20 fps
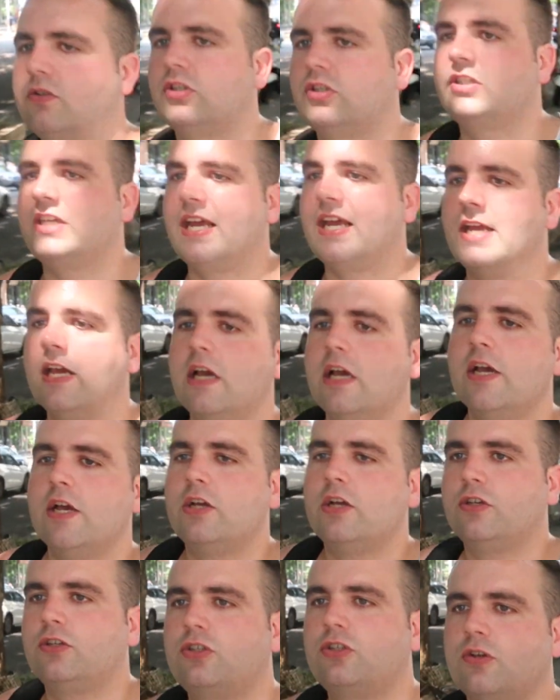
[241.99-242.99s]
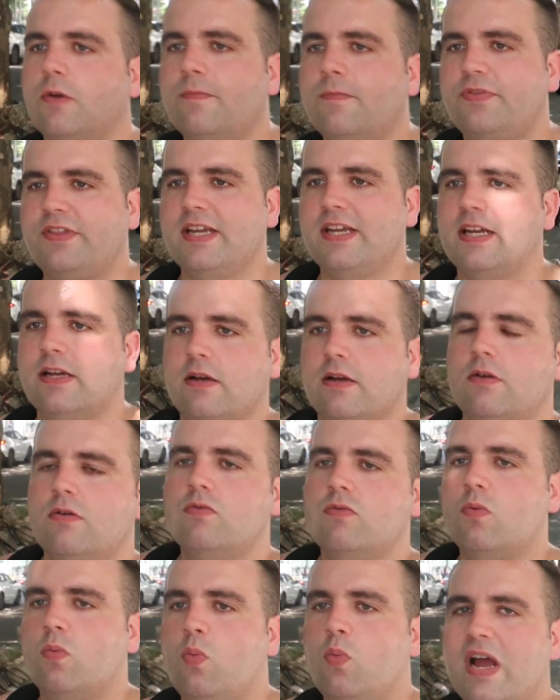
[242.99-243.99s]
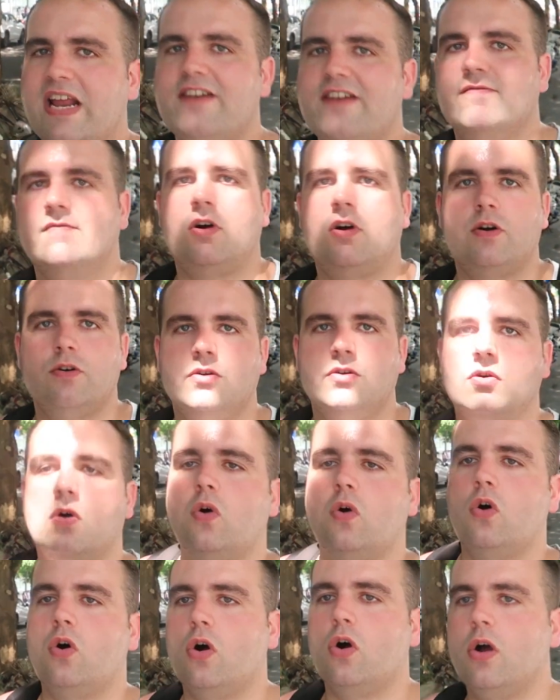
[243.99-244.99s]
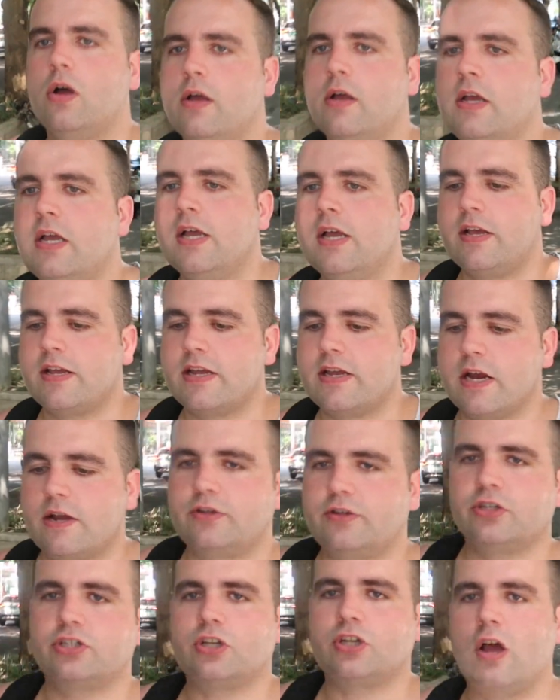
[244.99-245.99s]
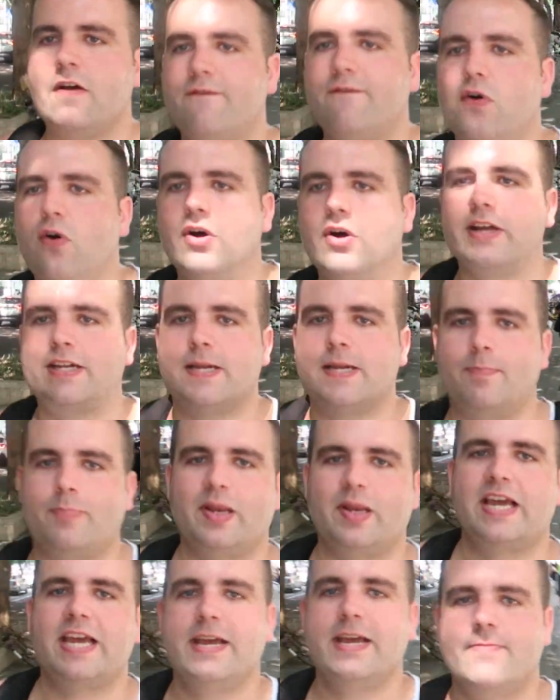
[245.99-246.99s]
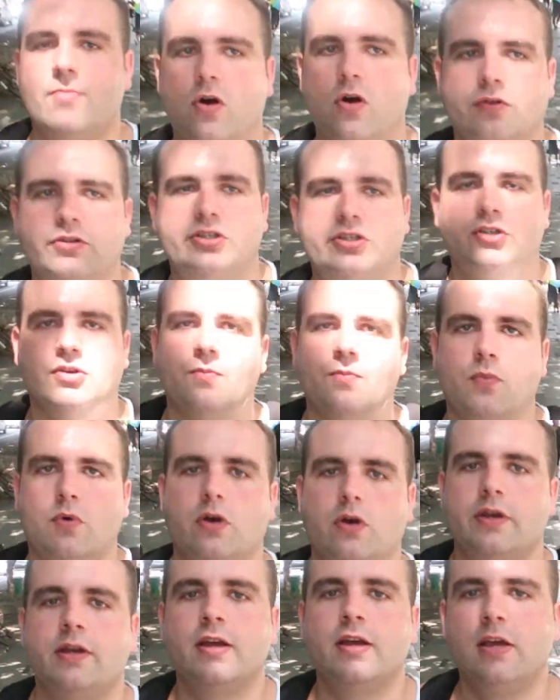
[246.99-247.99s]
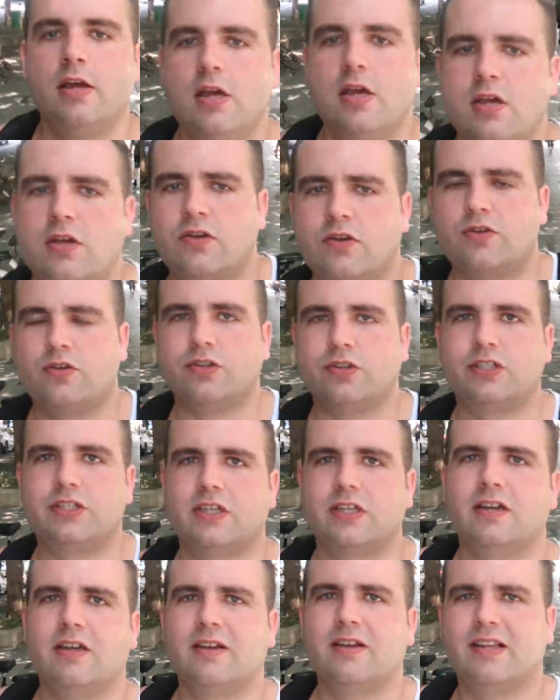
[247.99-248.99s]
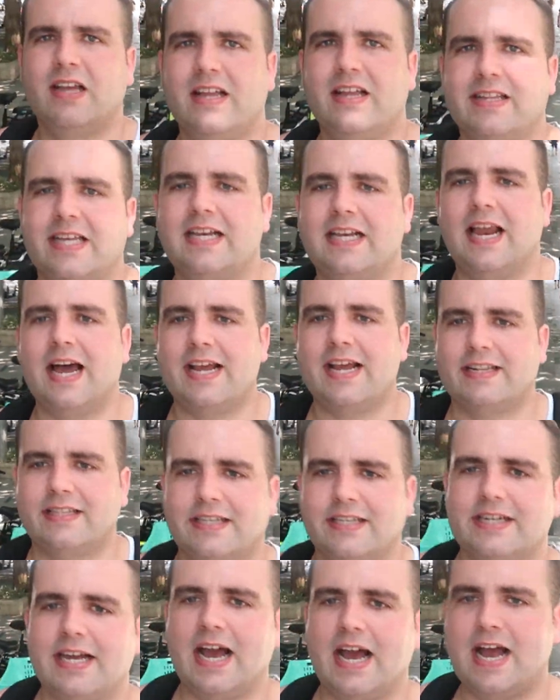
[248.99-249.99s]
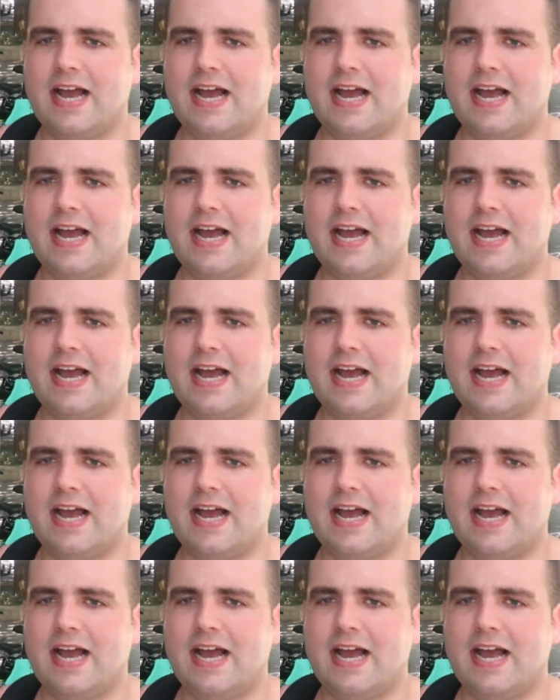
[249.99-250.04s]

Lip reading: Just say something went wrong, or, you know, just avoid the blame on someone, because they like to